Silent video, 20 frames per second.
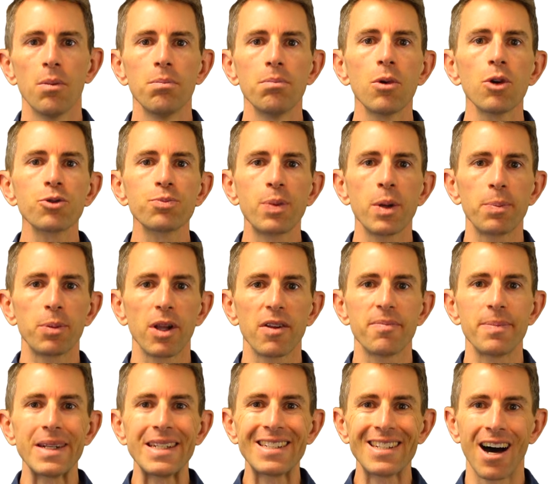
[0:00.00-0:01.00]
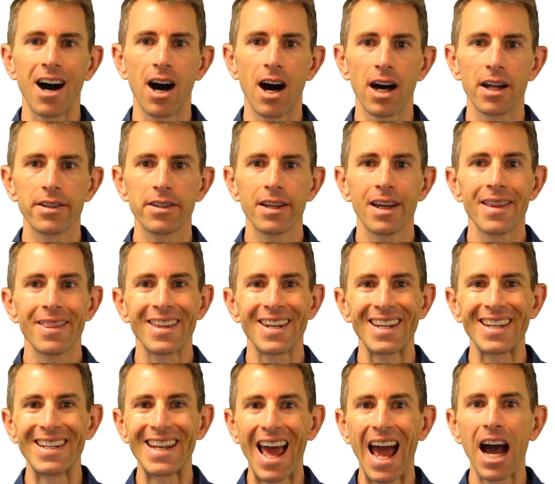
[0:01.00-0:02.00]
Most people have been taught that a
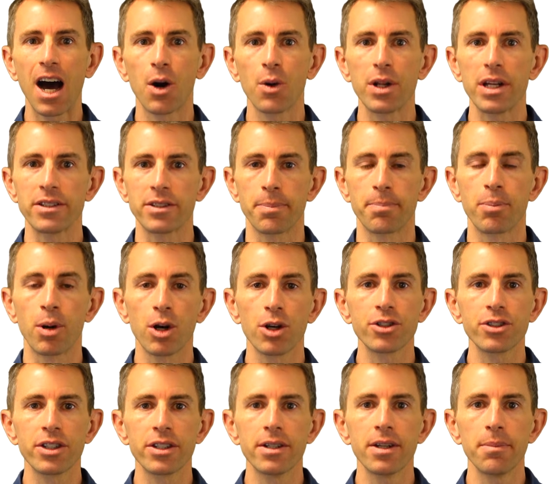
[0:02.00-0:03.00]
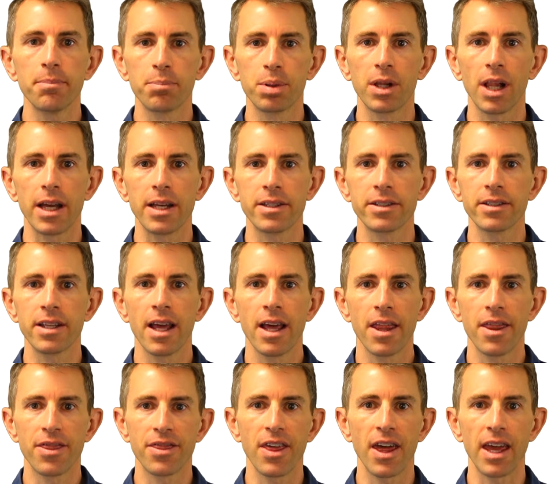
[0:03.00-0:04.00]
noun is a person, place,
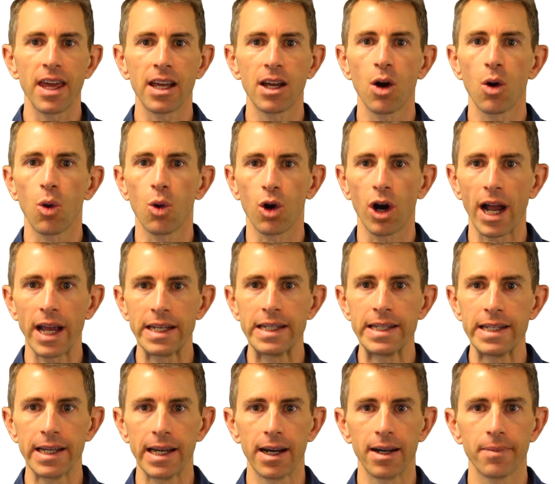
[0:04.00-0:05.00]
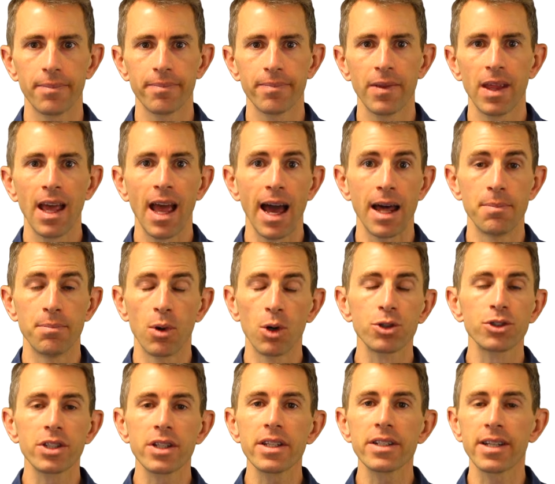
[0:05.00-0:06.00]
thing, or idea, and
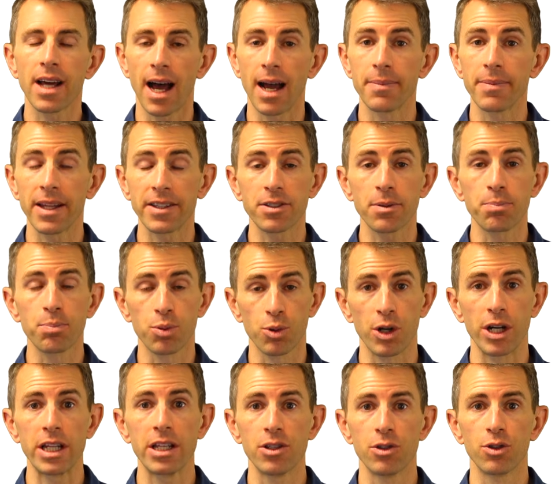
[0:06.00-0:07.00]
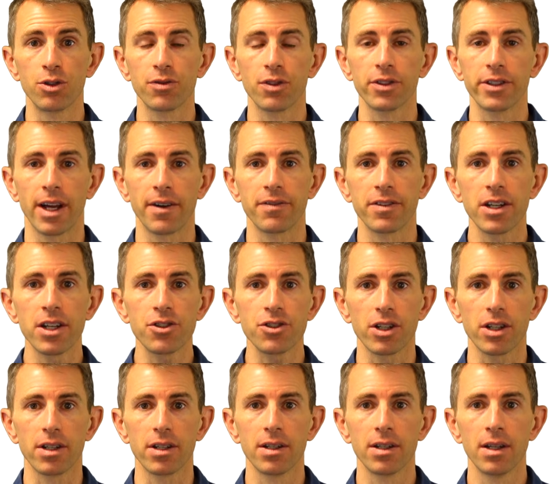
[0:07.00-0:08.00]
most of the time that's a pretty useful
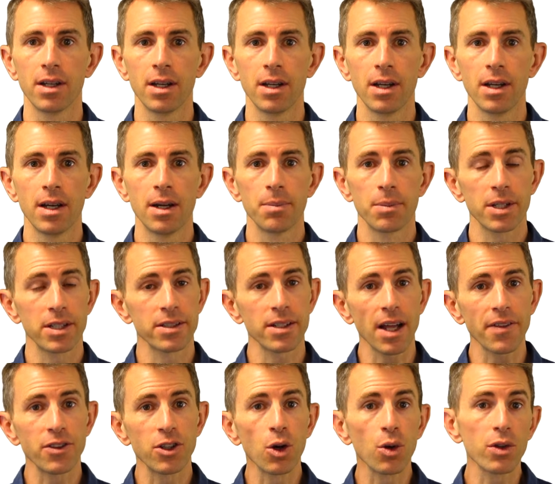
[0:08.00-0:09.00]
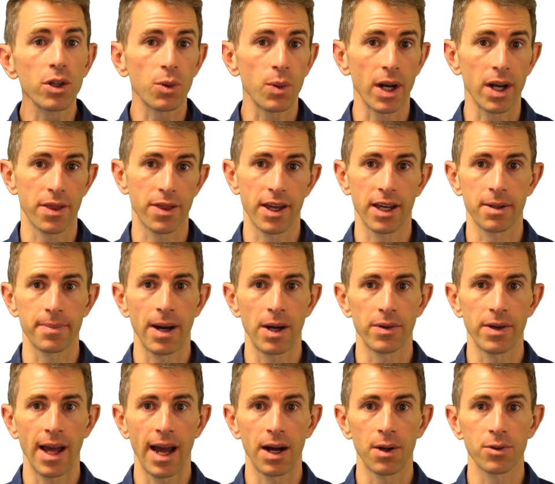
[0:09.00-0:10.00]
definition. But it's not the only way to think about
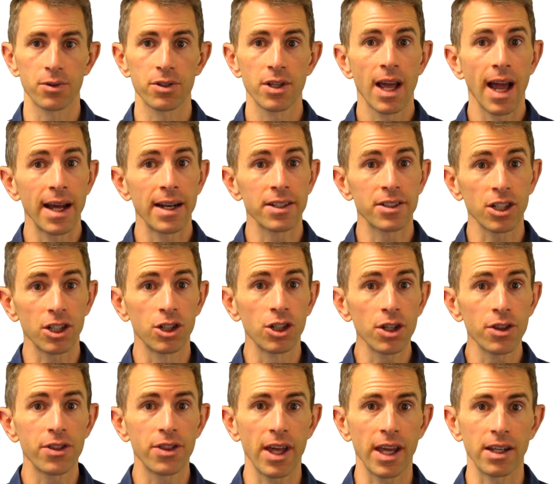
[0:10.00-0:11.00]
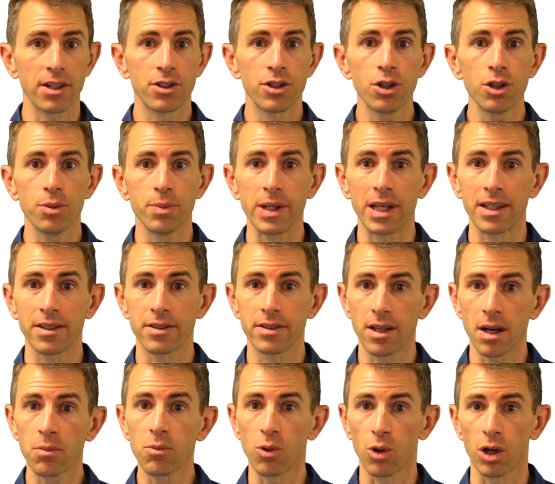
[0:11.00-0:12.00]
nouns, and it's a good thing too because
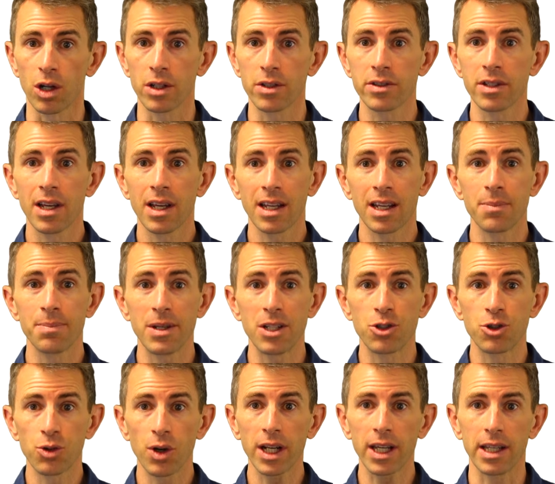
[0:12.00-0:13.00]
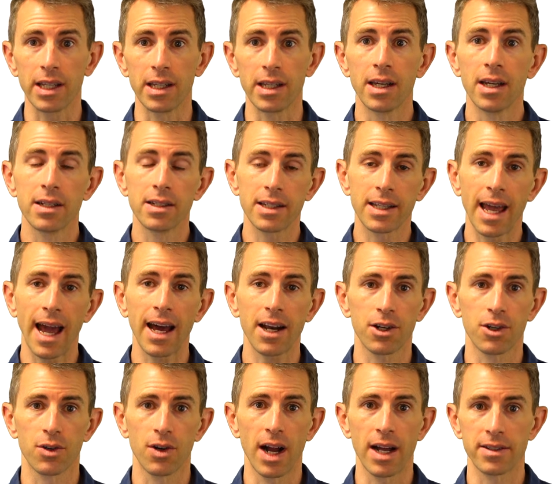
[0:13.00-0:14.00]
some words can be tricky to
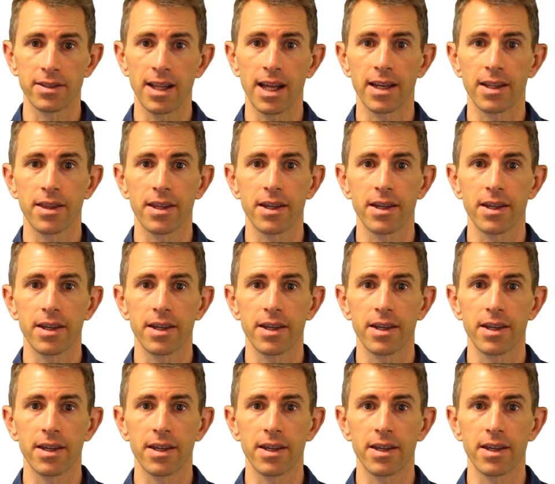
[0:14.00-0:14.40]
categorize like